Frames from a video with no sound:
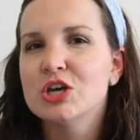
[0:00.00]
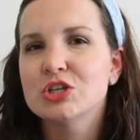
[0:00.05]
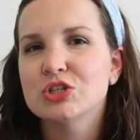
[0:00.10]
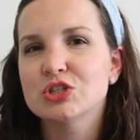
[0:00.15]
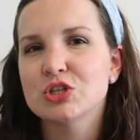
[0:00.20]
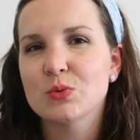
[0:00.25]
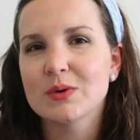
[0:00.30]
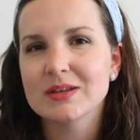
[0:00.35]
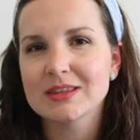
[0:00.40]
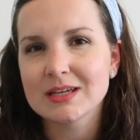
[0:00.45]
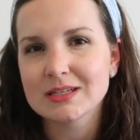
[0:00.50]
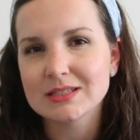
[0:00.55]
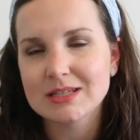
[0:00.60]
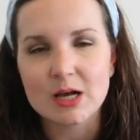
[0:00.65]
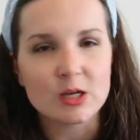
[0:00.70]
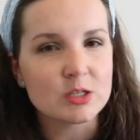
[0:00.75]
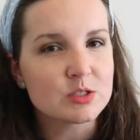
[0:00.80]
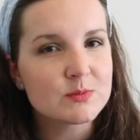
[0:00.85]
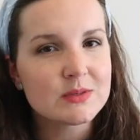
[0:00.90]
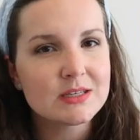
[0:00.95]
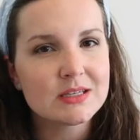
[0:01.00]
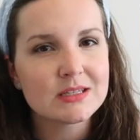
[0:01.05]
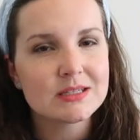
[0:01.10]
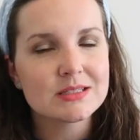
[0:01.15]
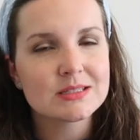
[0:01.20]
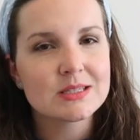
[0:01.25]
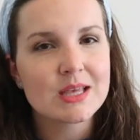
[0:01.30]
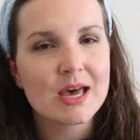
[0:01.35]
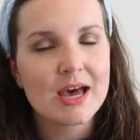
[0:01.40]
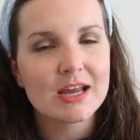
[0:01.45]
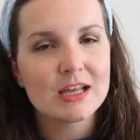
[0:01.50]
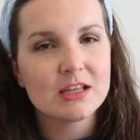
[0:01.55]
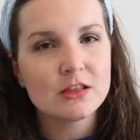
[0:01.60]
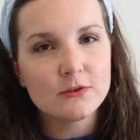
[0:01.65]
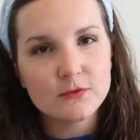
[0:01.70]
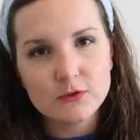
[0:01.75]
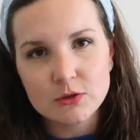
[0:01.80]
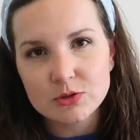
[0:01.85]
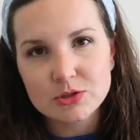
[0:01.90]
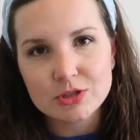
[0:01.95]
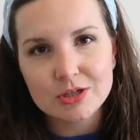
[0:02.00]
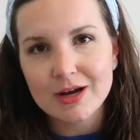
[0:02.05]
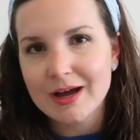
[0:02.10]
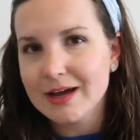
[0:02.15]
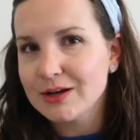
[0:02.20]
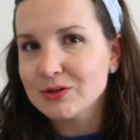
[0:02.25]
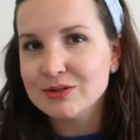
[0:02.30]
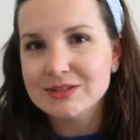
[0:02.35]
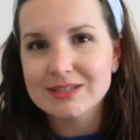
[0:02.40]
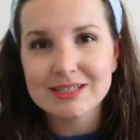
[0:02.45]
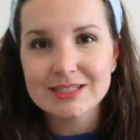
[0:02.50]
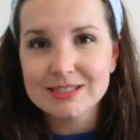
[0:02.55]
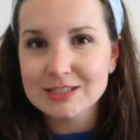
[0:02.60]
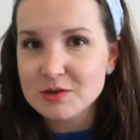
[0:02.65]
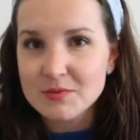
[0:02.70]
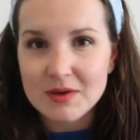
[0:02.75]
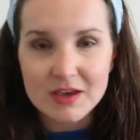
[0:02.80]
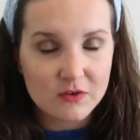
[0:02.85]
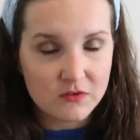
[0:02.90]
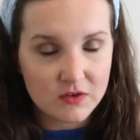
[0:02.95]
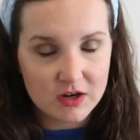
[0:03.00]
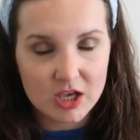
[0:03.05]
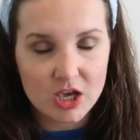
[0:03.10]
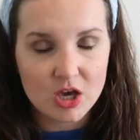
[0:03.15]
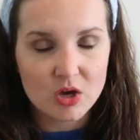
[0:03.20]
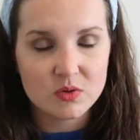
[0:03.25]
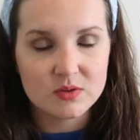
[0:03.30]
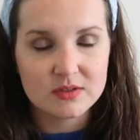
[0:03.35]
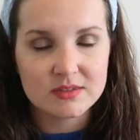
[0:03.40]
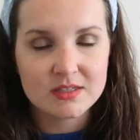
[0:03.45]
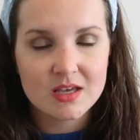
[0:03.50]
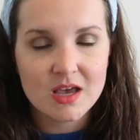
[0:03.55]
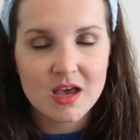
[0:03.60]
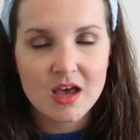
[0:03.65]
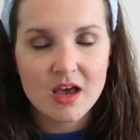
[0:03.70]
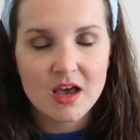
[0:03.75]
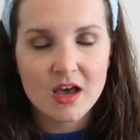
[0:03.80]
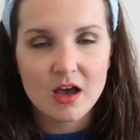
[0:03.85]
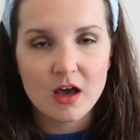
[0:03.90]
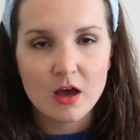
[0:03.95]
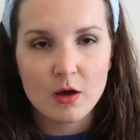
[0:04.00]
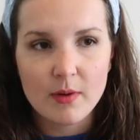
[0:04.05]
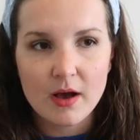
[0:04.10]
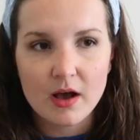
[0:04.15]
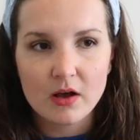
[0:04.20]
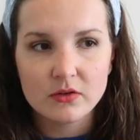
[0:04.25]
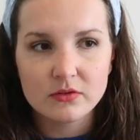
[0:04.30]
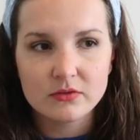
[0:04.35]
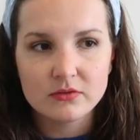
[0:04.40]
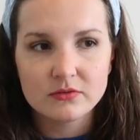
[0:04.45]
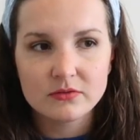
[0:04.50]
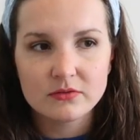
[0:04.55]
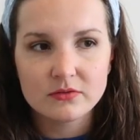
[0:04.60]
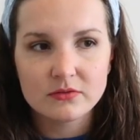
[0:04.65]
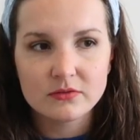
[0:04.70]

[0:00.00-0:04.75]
So what that tells me is that in the future, I don't need to make videos about